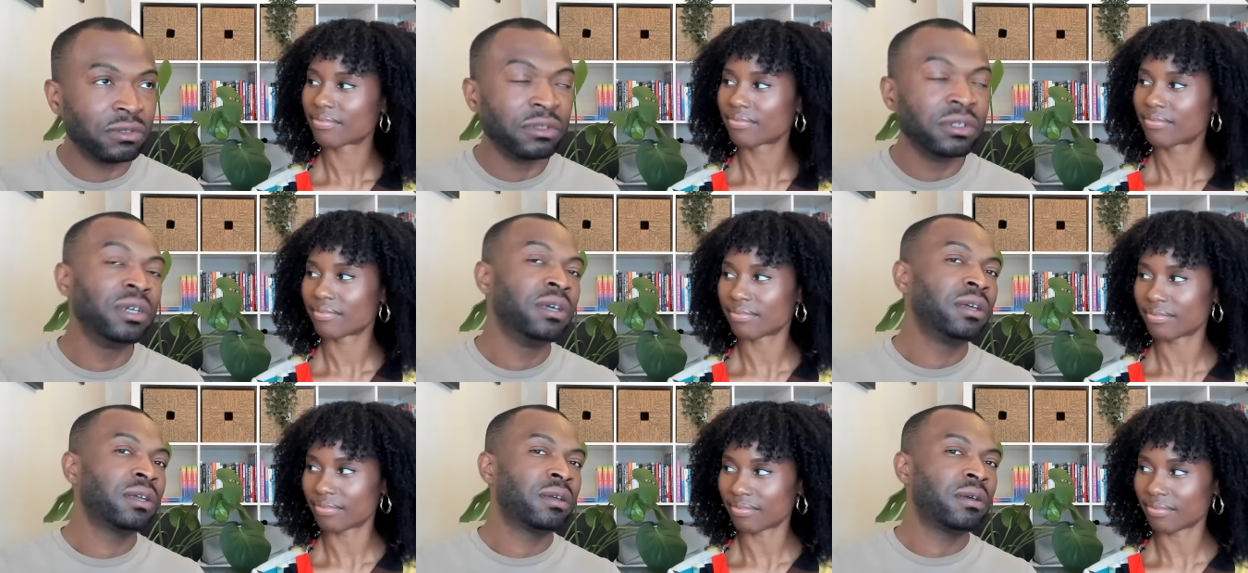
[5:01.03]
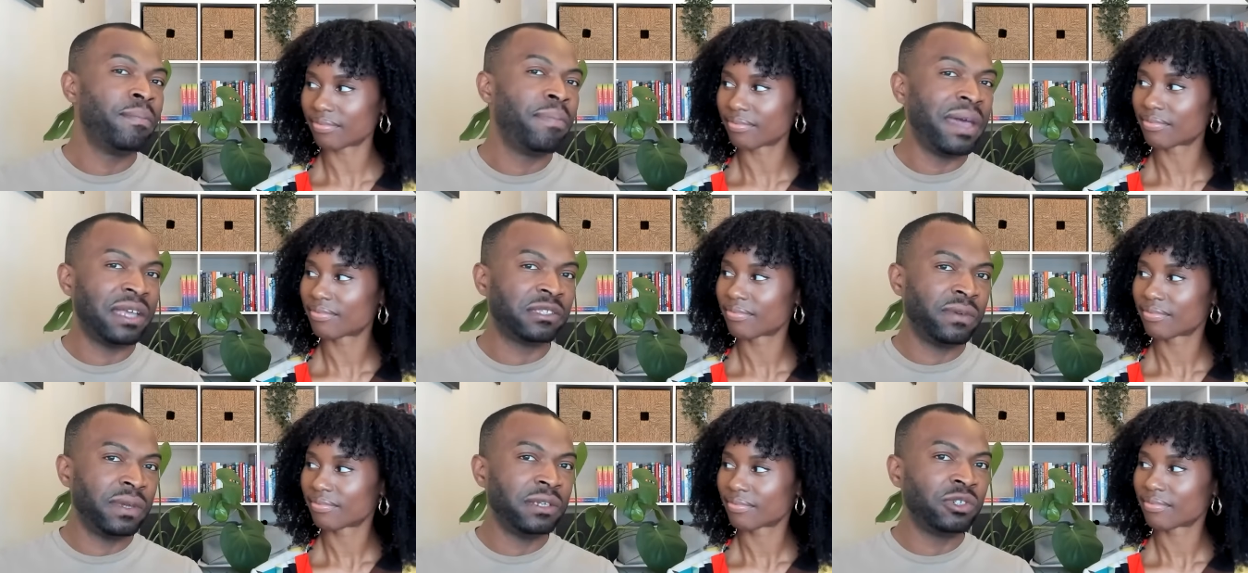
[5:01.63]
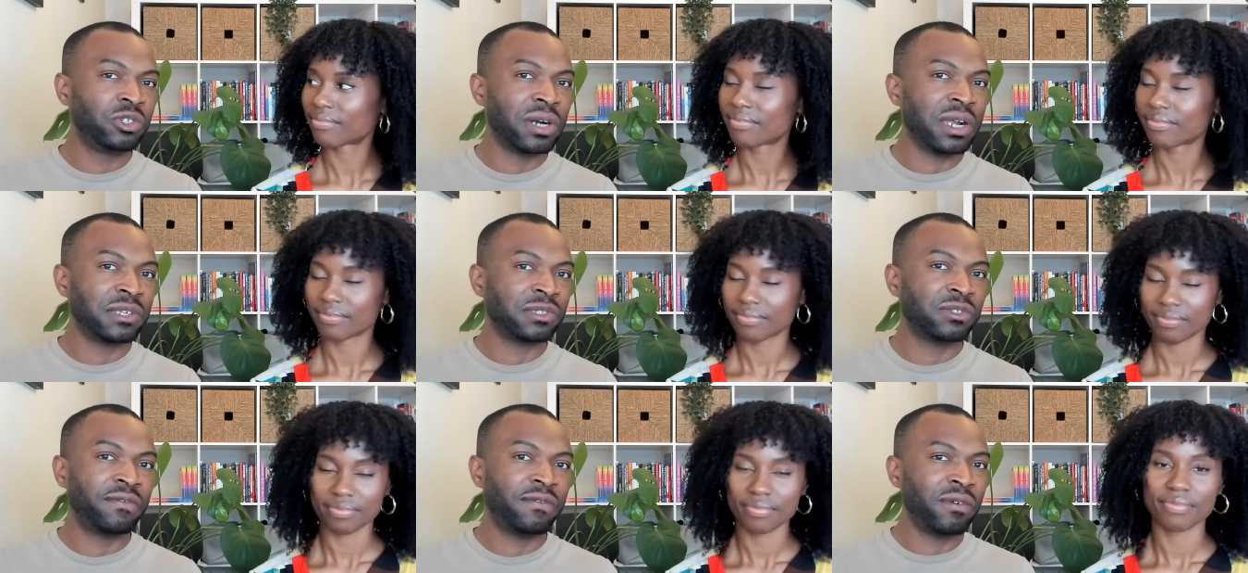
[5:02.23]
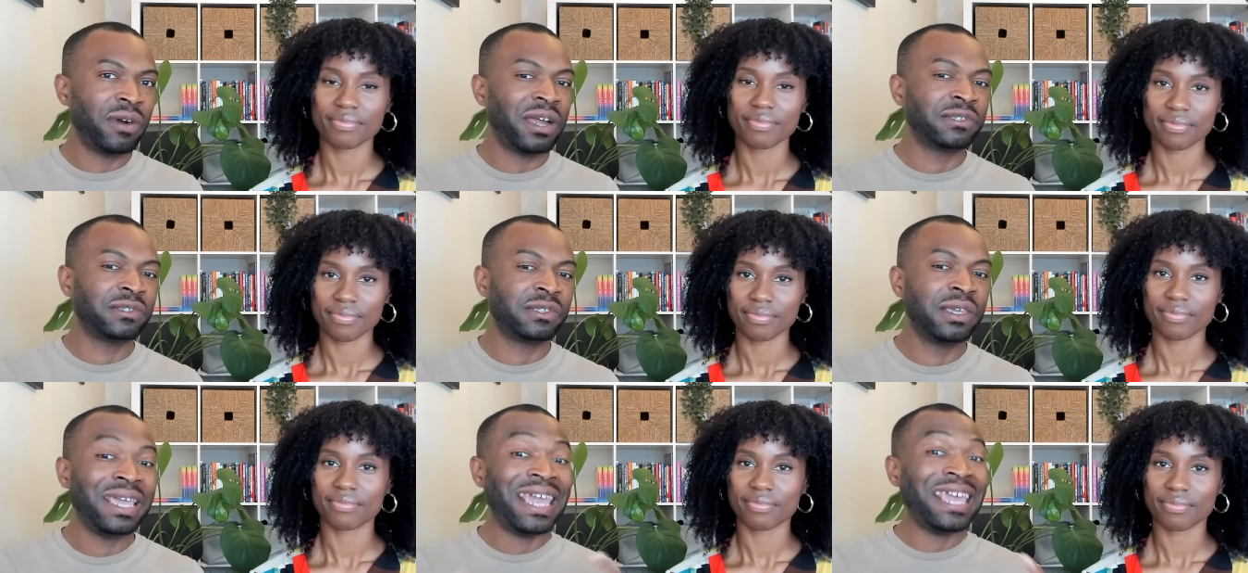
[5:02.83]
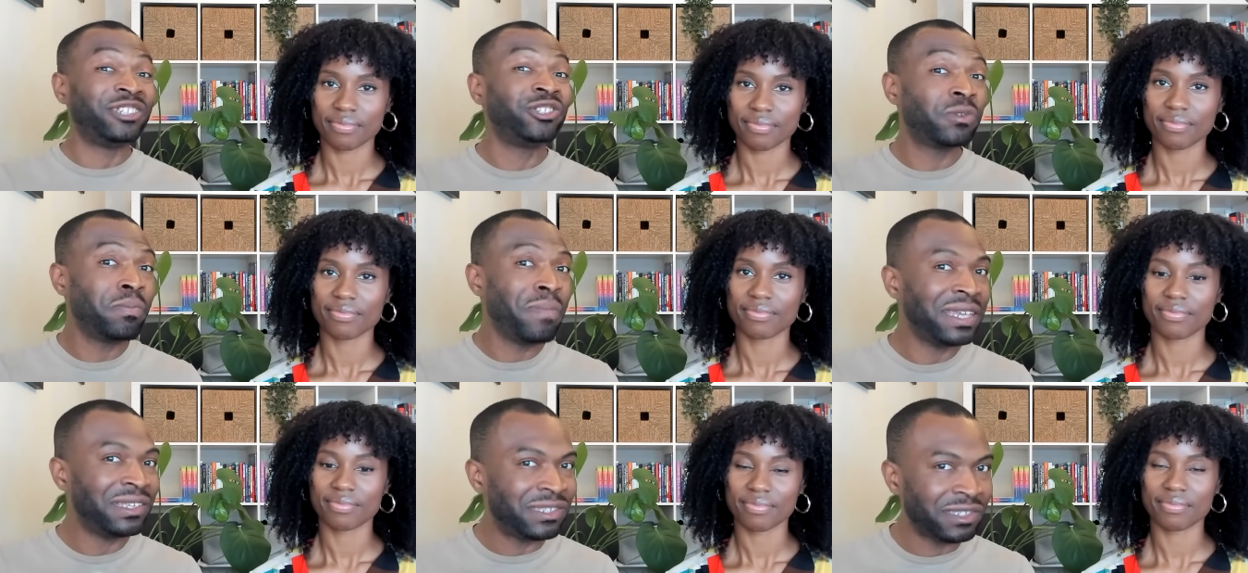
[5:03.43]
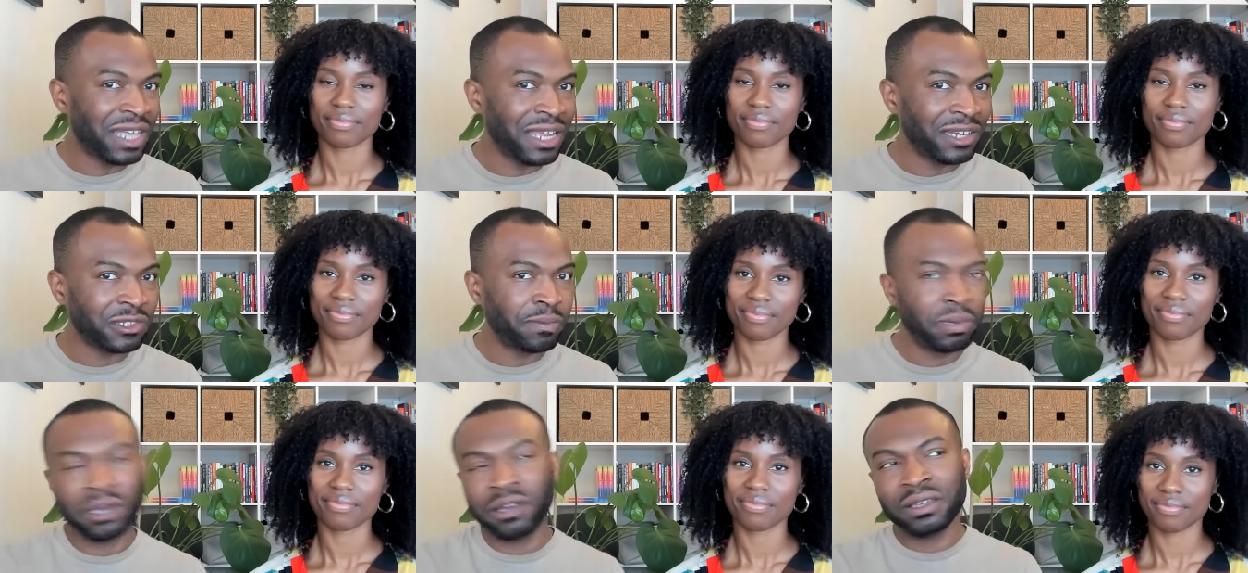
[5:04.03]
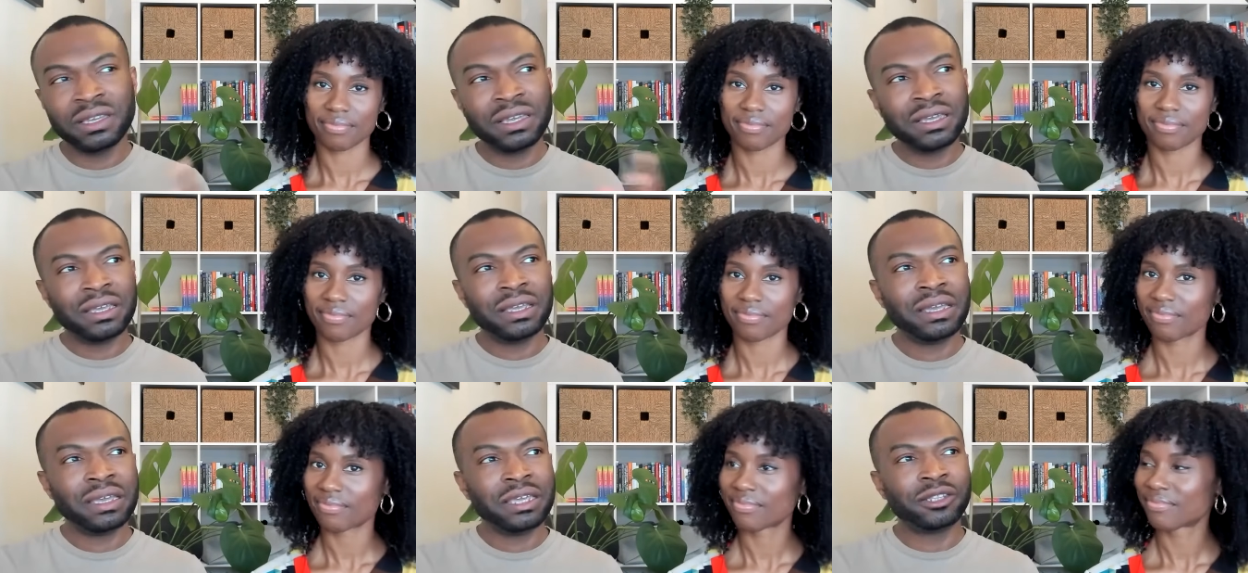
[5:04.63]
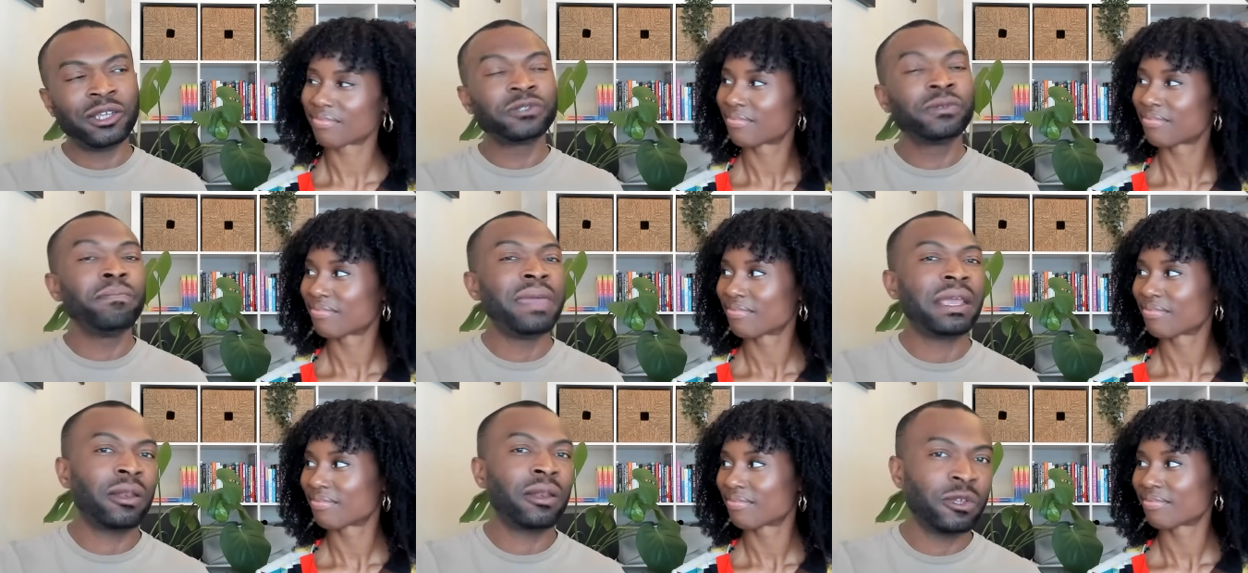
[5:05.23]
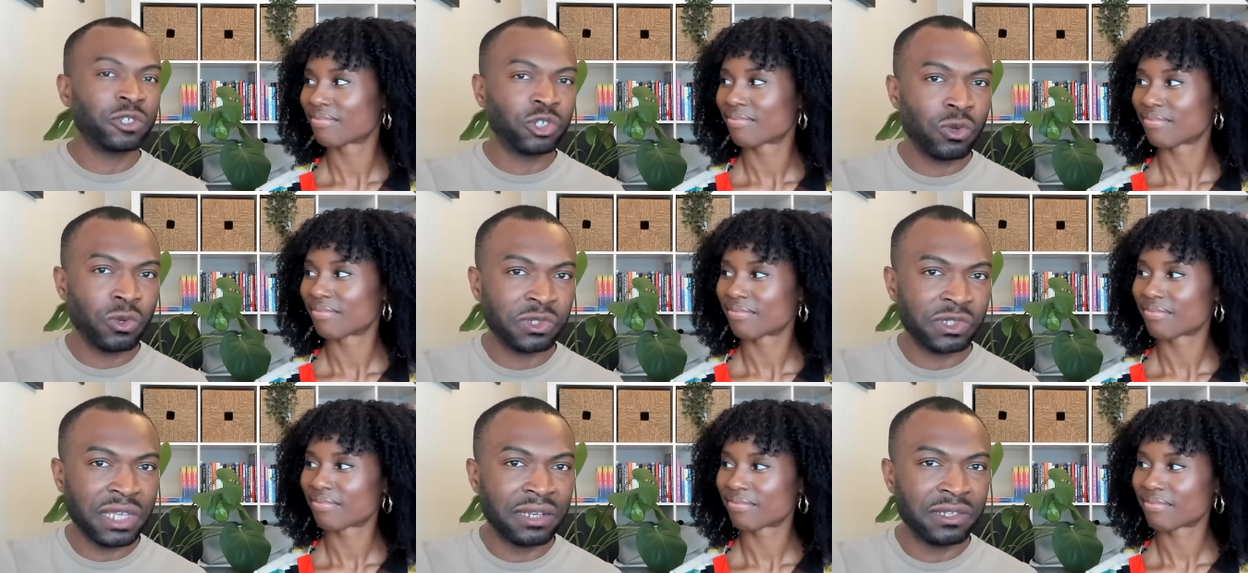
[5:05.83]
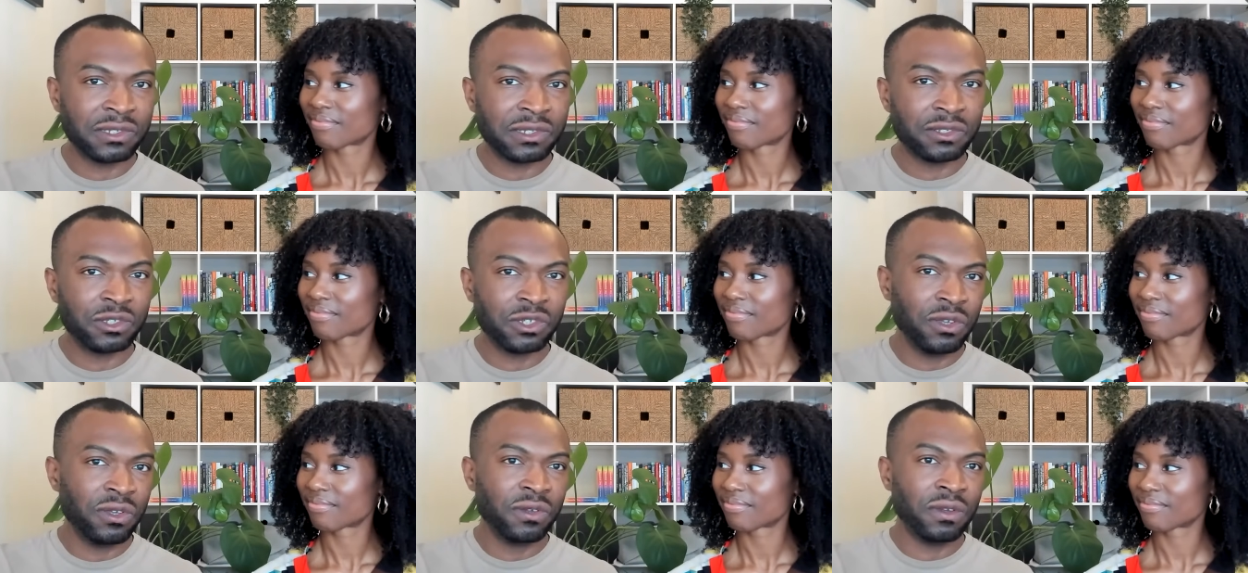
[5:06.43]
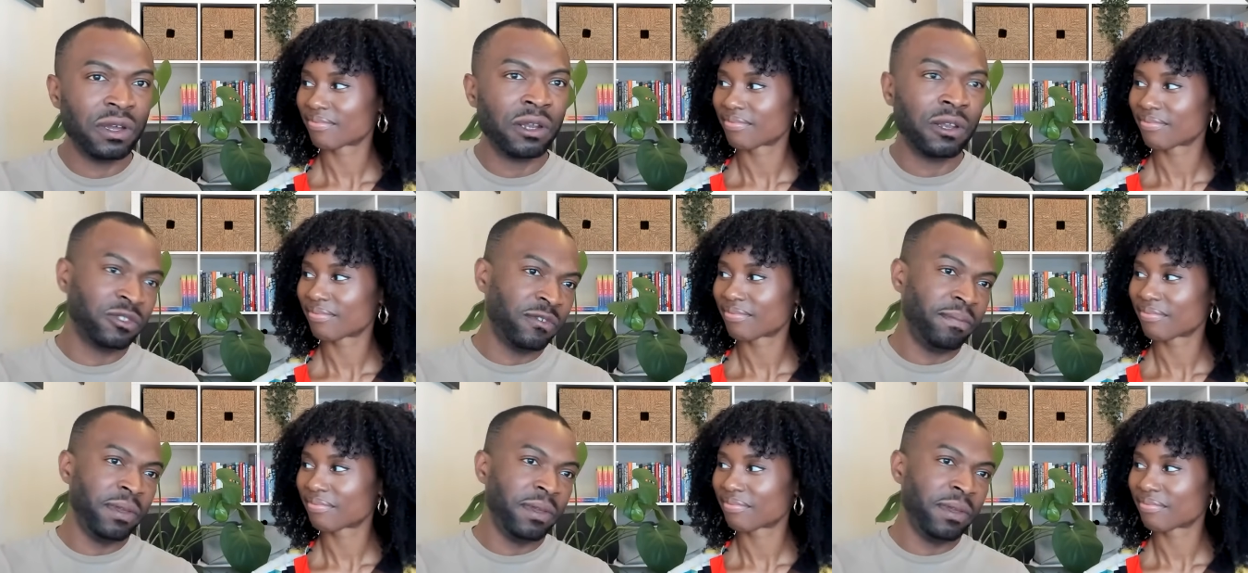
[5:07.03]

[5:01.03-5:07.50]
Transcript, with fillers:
Speaker 1: mm -hmm. compared to interest. So for us, it just made sense. But it doesn't make logical sense to a lot of